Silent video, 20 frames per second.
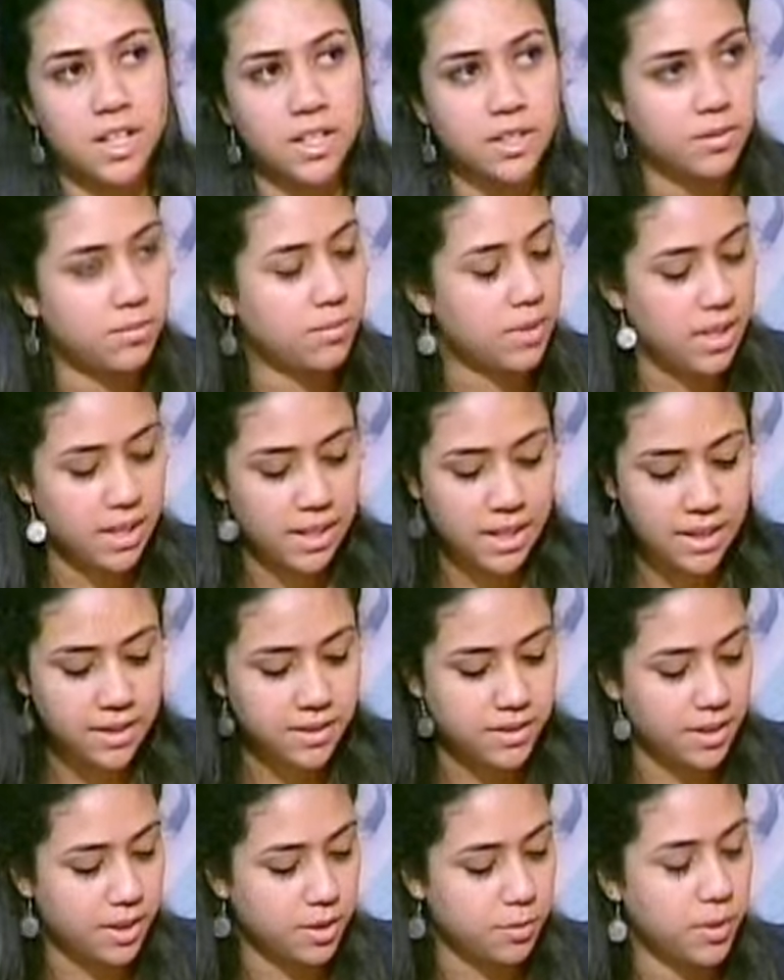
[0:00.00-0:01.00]
I, I
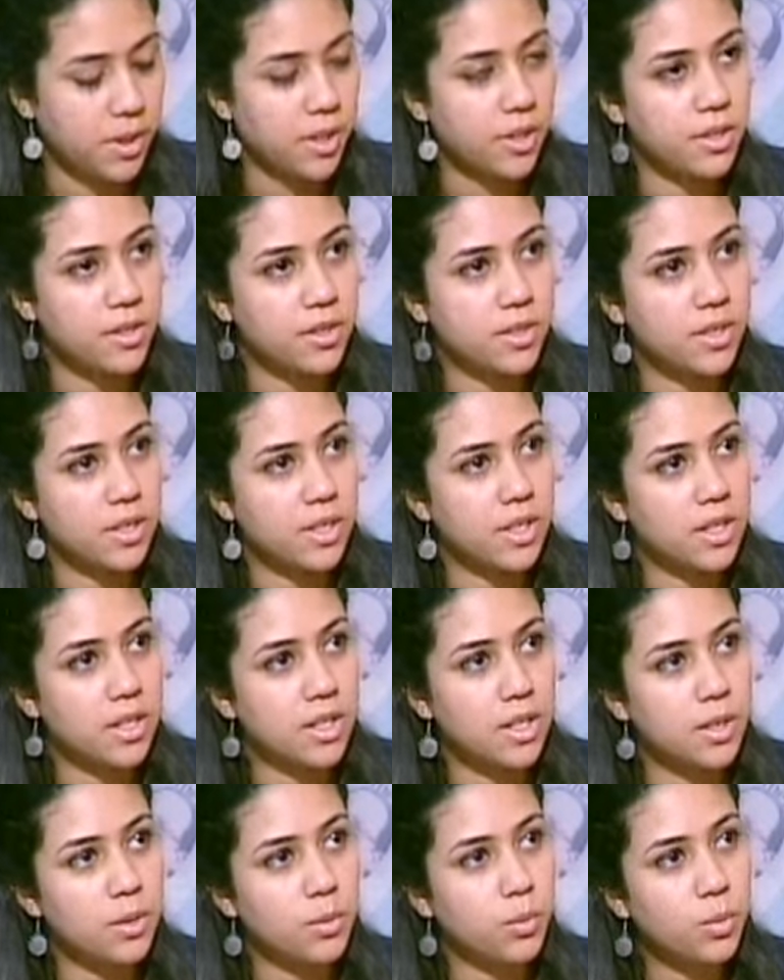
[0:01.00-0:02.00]
guess yes, because
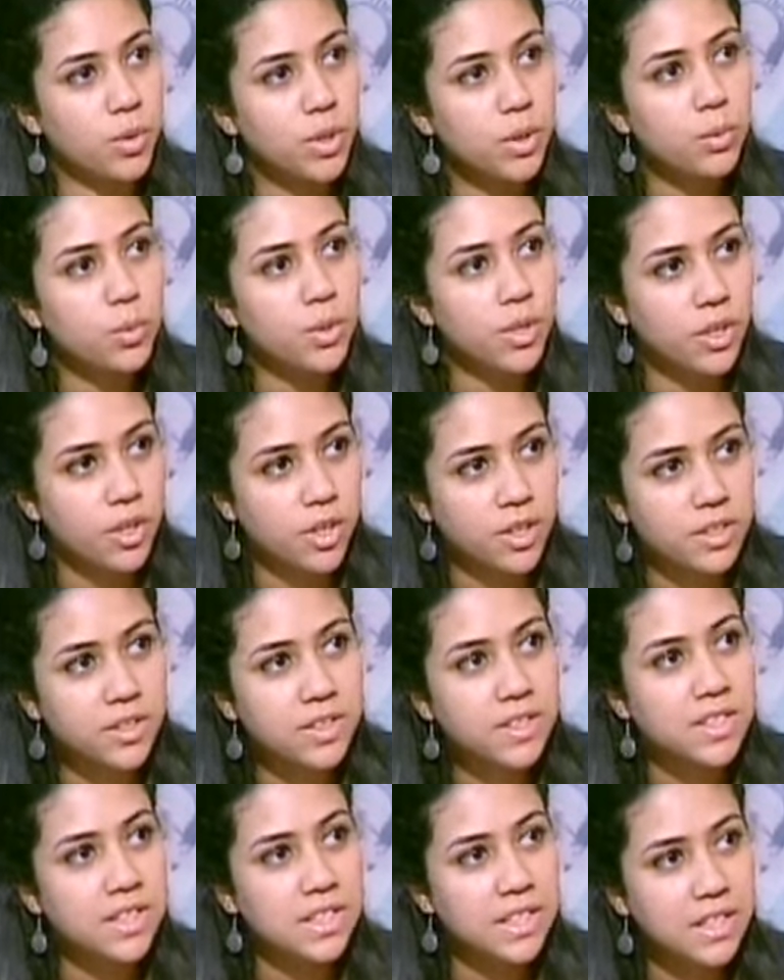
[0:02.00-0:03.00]
uh, we, we are
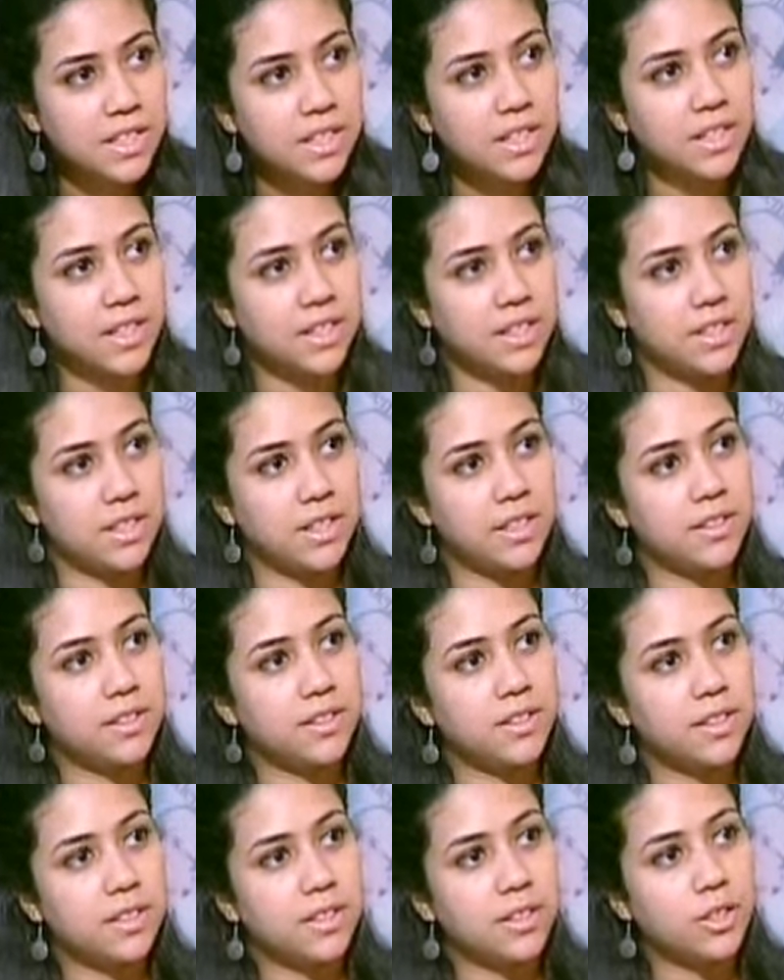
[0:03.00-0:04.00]
seeing that
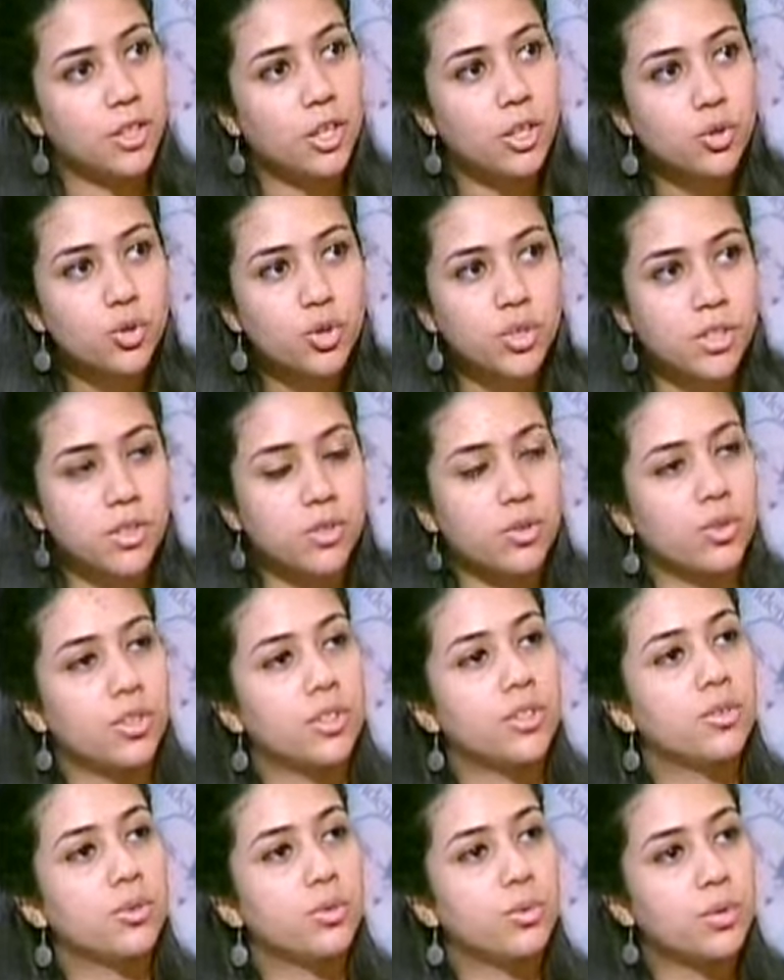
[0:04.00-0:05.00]
uh, countries
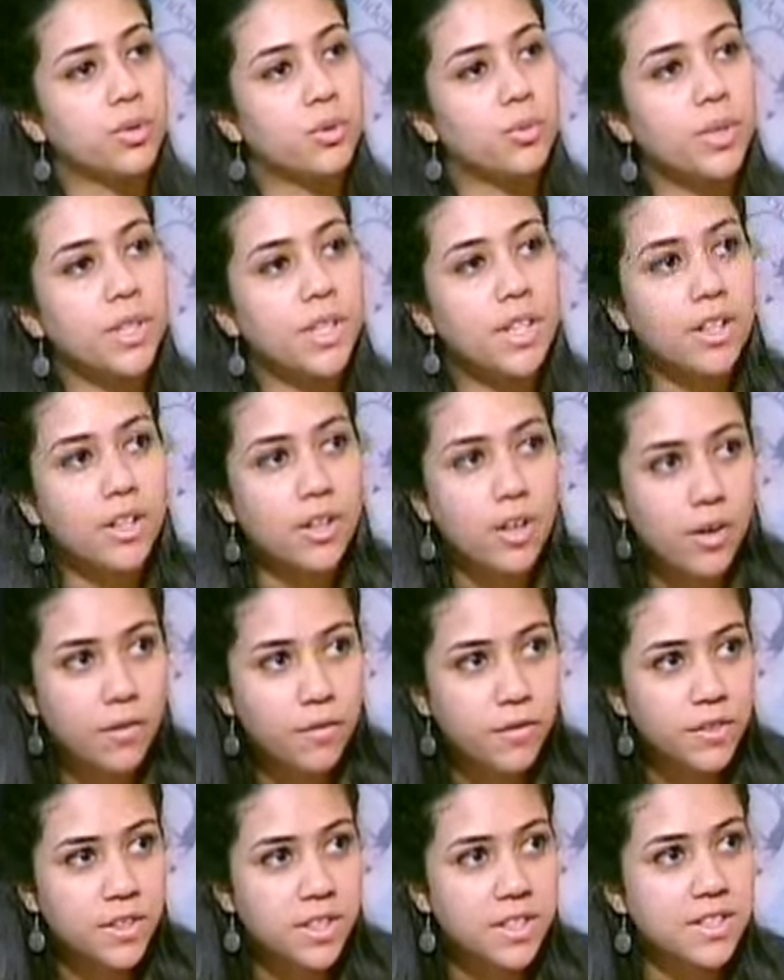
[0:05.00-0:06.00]
start to, to regain
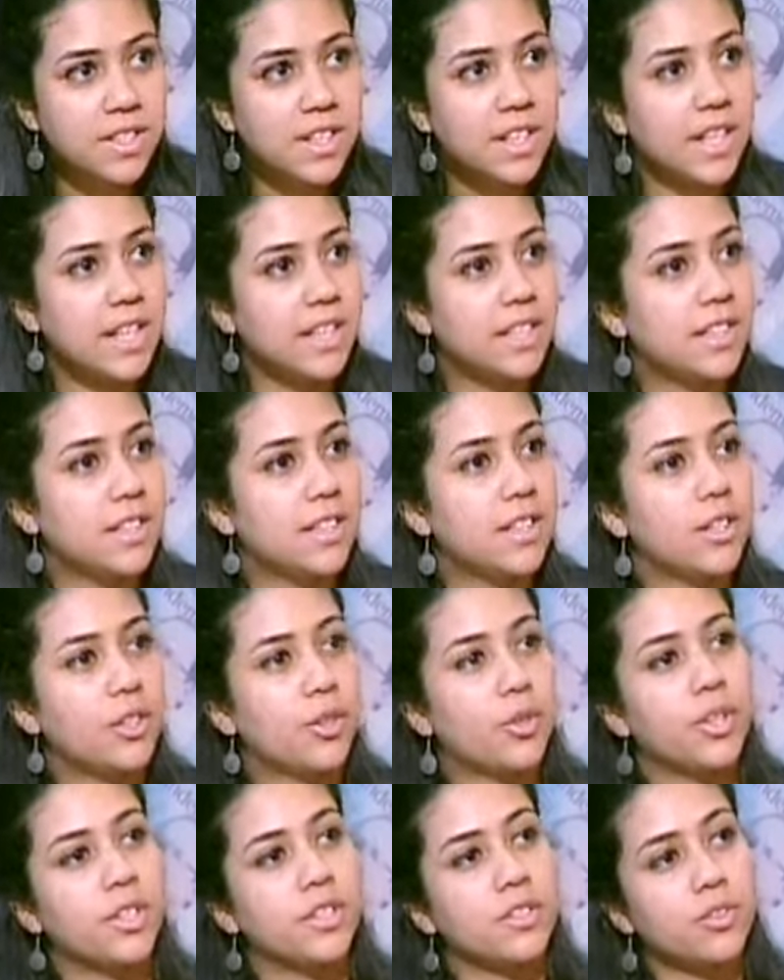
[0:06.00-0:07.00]
confidence yes. again in the
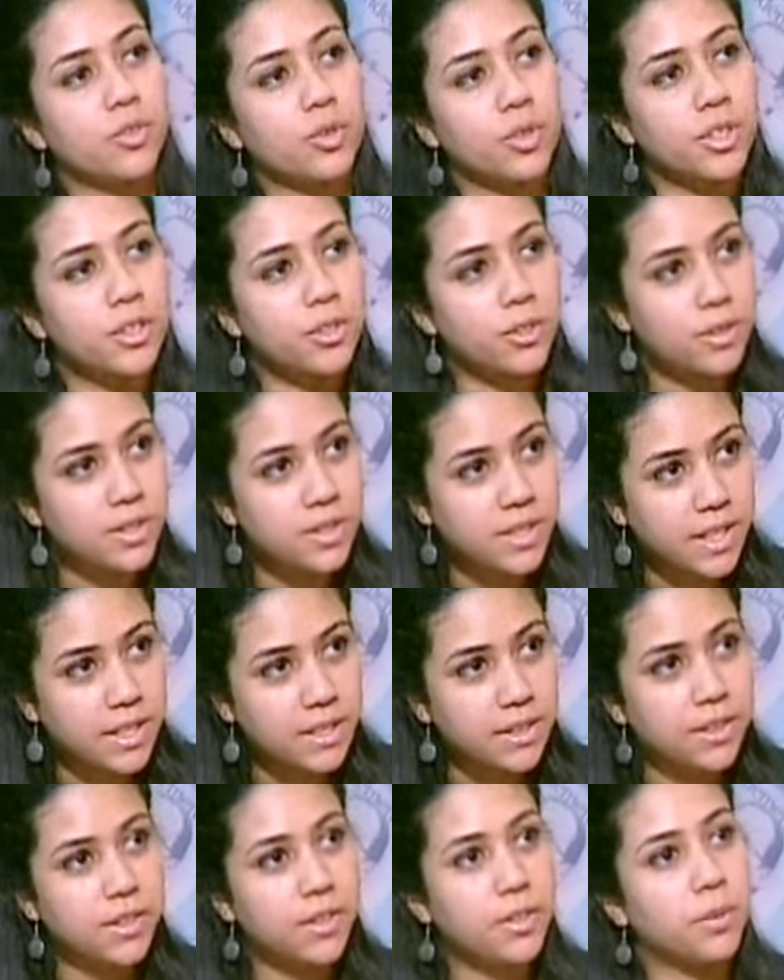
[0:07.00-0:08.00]
area, starting to
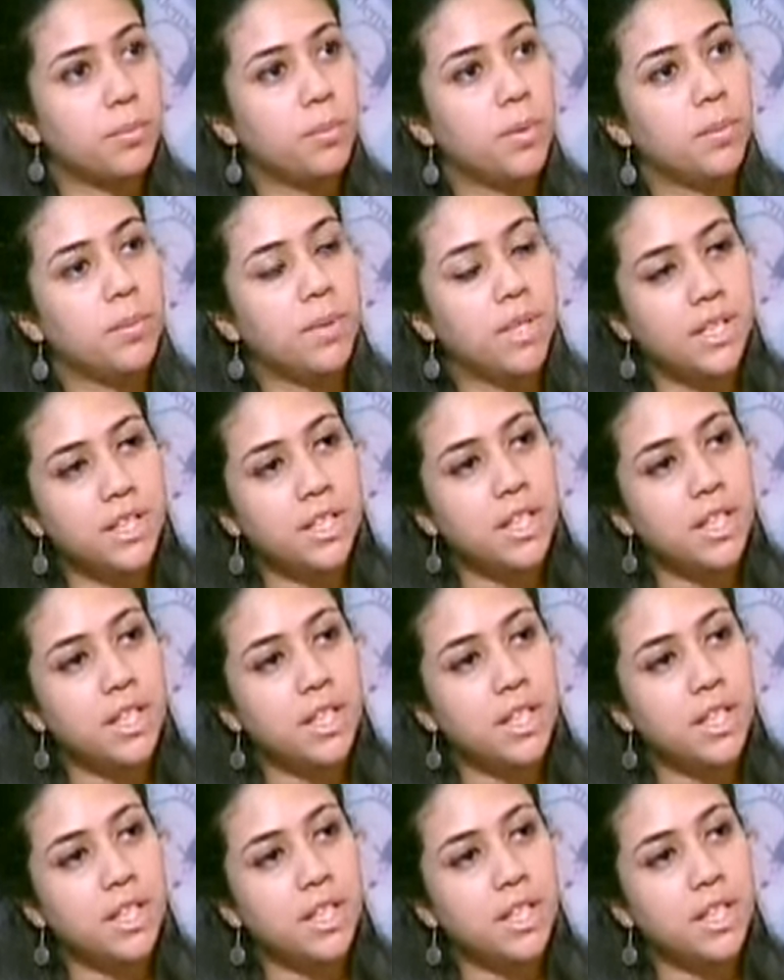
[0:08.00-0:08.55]
send their people mm.